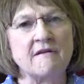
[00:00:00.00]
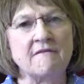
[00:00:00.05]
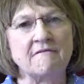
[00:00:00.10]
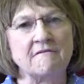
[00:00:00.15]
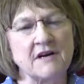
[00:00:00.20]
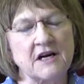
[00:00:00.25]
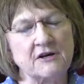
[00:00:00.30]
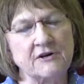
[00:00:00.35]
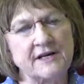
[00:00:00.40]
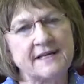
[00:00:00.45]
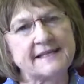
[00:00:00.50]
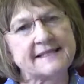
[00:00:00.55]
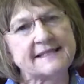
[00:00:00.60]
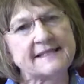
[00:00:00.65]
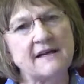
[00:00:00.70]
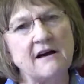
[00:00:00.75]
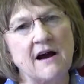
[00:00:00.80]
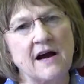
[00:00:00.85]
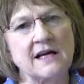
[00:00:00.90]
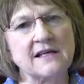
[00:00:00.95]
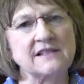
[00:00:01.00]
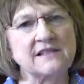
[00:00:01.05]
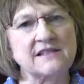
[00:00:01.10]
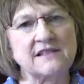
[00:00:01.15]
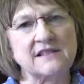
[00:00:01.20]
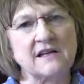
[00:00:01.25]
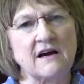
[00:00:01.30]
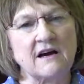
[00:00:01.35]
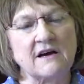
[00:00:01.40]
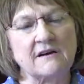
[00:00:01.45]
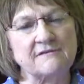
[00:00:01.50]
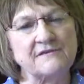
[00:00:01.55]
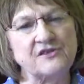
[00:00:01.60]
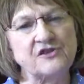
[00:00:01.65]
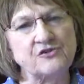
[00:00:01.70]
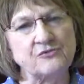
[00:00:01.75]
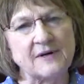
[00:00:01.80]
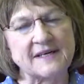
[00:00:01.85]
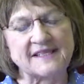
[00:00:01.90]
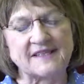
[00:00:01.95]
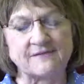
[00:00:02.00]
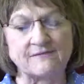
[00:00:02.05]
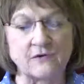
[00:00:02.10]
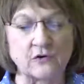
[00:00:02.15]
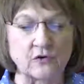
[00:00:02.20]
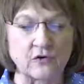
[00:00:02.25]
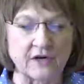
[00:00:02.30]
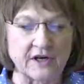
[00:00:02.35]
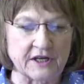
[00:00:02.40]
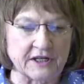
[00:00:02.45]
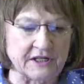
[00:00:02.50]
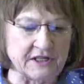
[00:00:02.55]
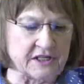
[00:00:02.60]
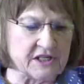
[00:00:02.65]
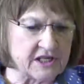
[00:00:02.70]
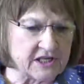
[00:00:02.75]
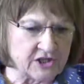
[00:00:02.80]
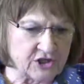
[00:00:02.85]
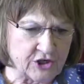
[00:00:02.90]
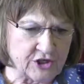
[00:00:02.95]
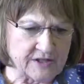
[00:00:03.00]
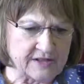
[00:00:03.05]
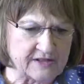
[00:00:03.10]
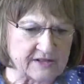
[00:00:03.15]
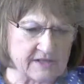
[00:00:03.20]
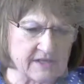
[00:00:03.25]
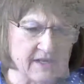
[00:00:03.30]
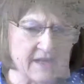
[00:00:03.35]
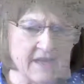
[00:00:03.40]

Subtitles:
various kinds of stressful conditions.